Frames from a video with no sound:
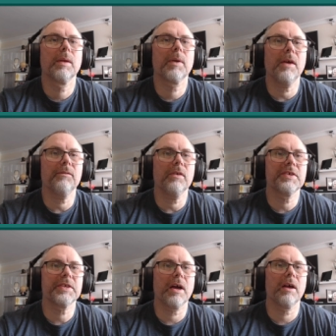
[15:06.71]
we go. 3
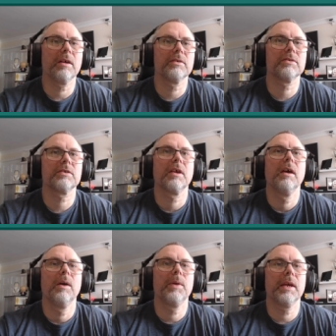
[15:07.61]
stars.
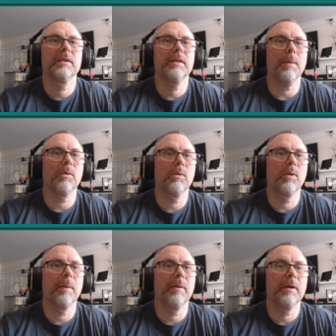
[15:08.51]
We get
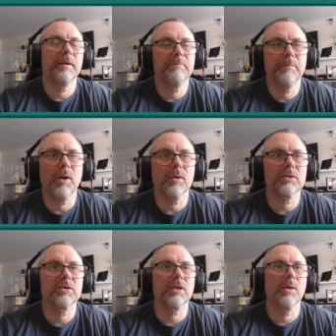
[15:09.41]
double blocks,
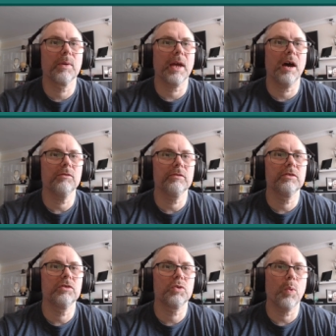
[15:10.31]
so we get
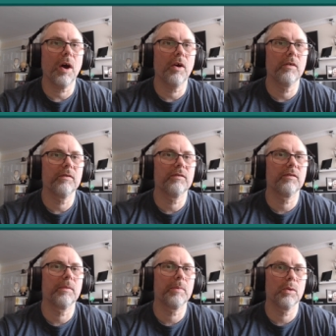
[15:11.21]

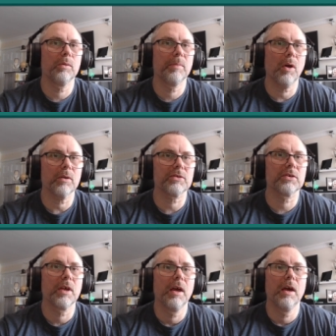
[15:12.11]
112 blue blocks.
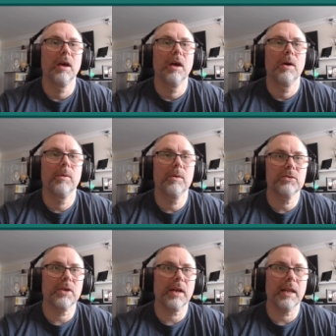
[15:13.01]
We
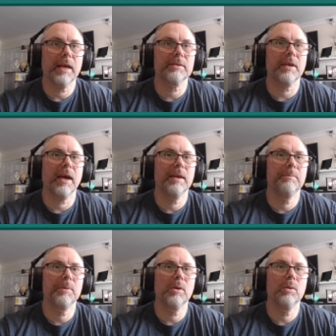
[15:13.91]
also collect a
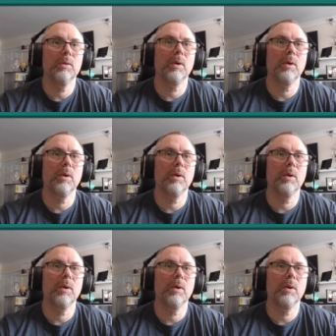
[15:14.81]
blue